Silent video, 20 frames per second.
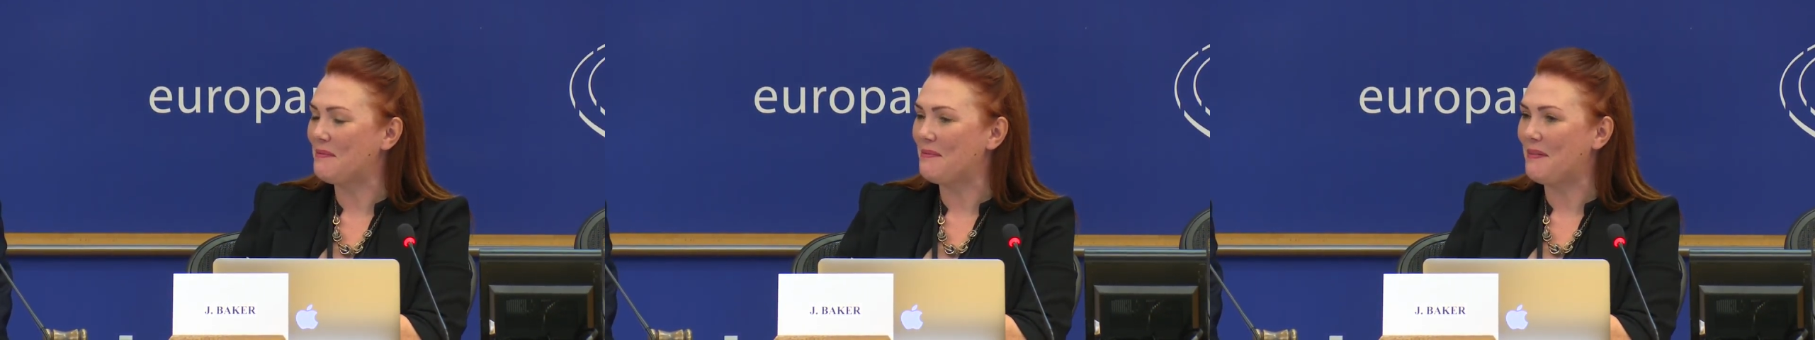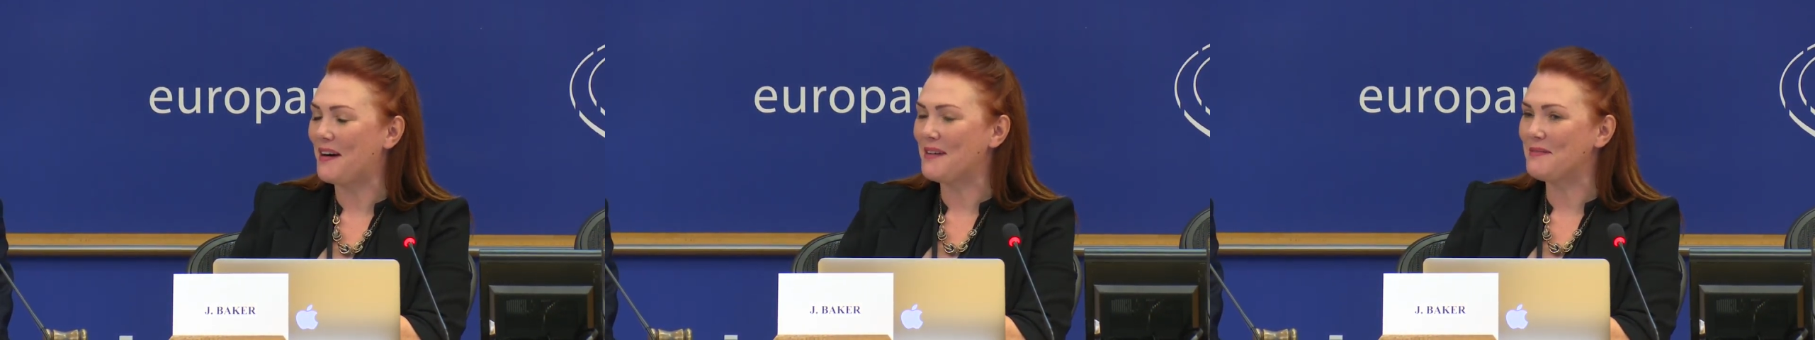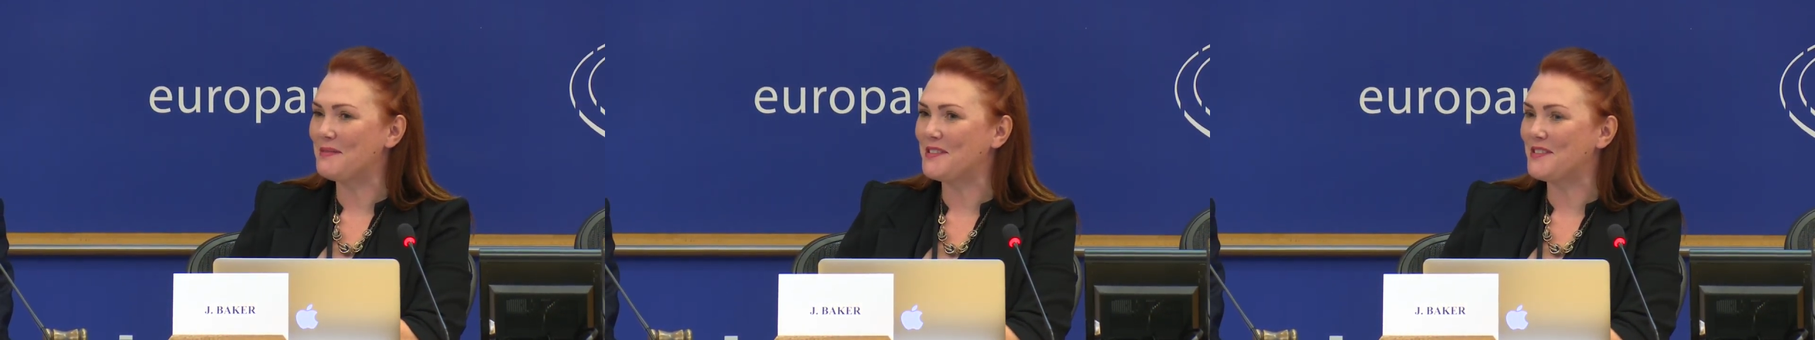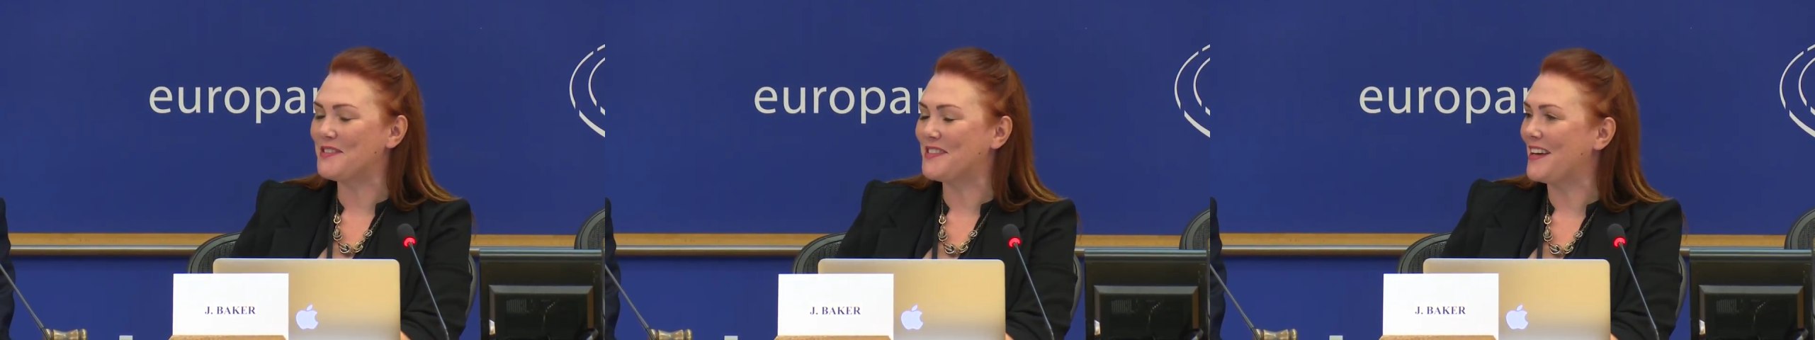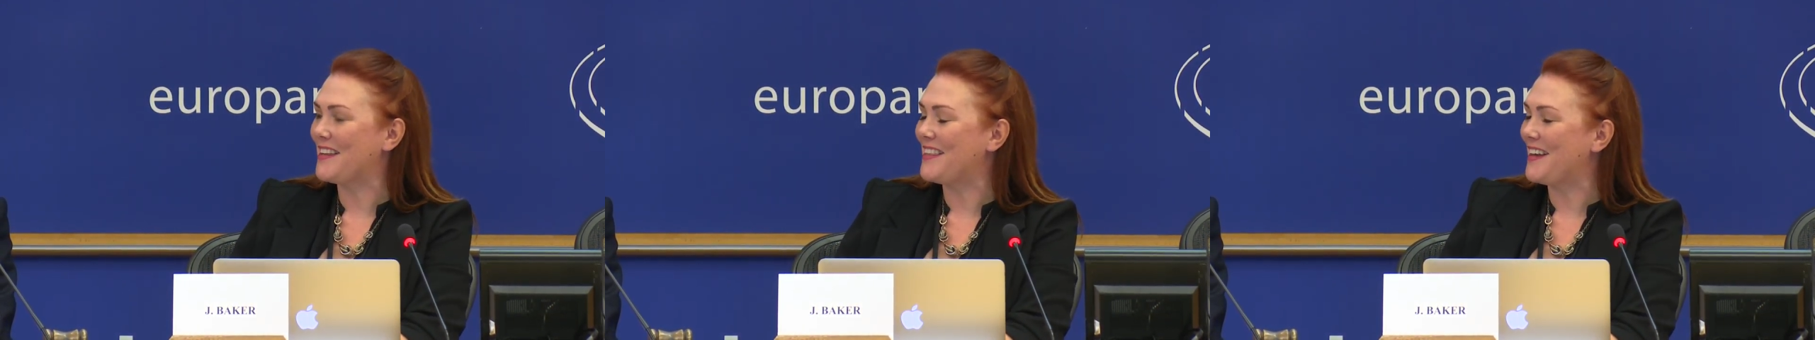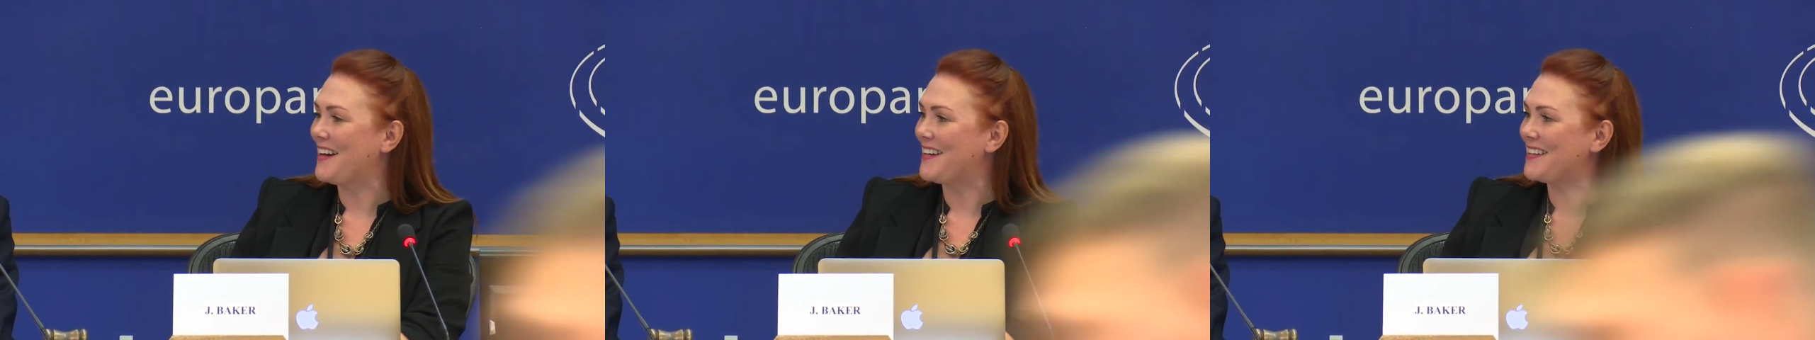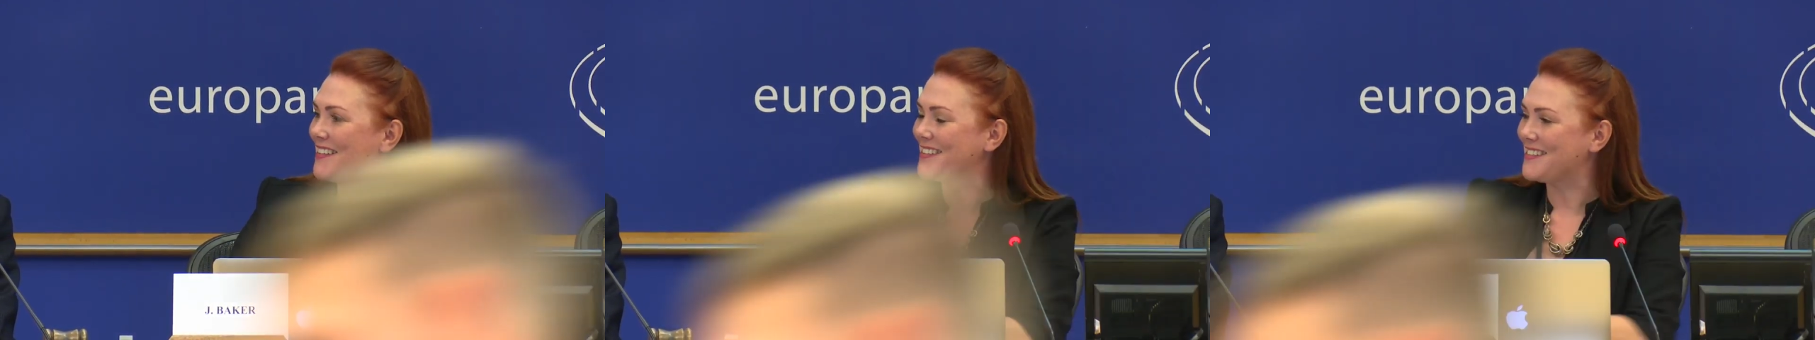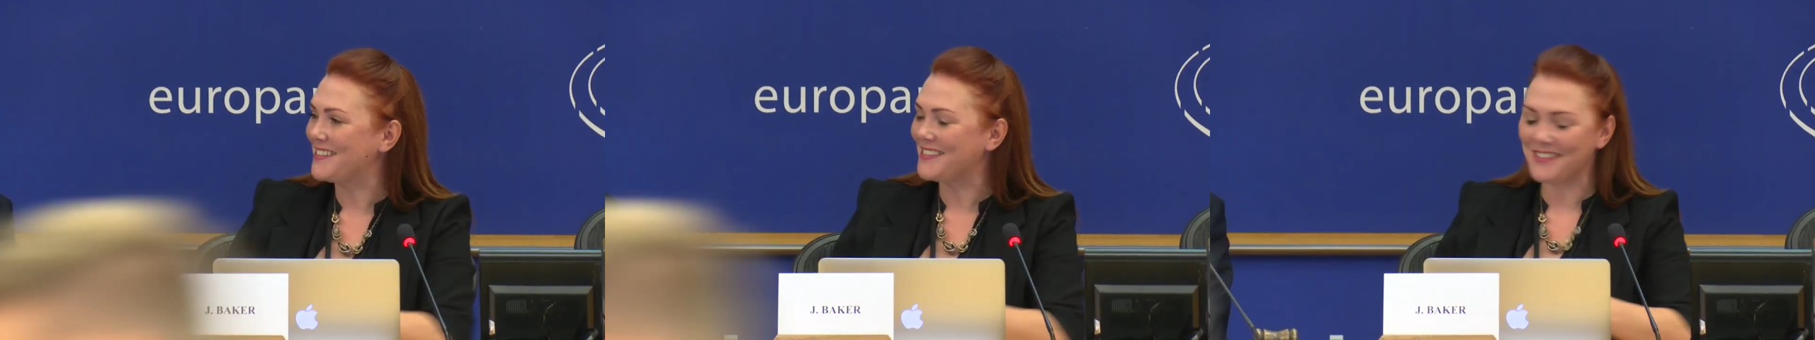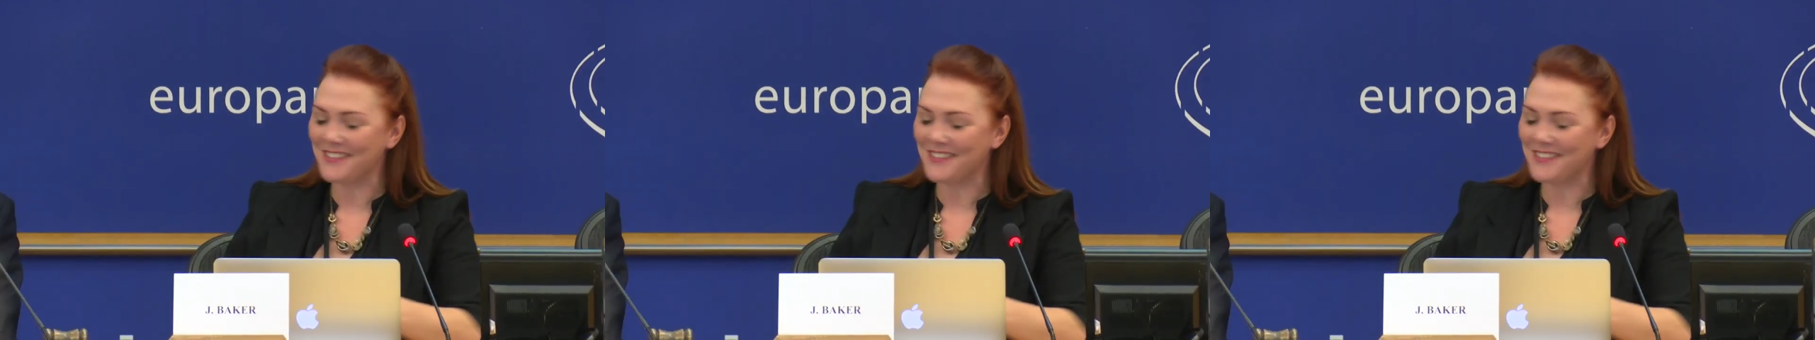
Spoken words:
Why would you say that?